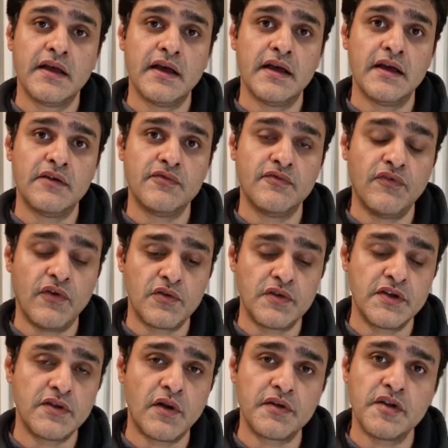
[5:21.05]
uh, follow
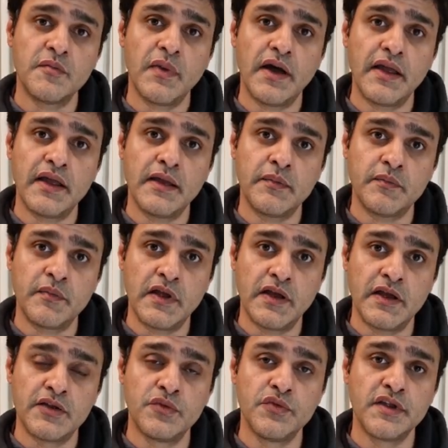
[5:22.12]
that audit by
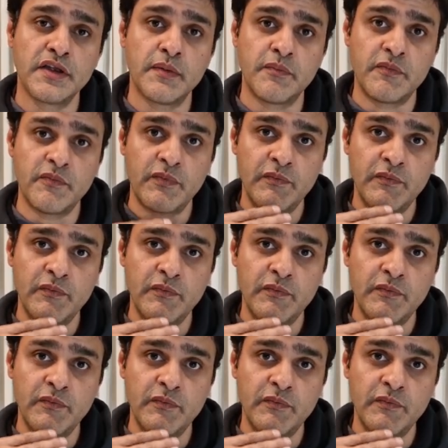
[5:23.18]
uh, doing a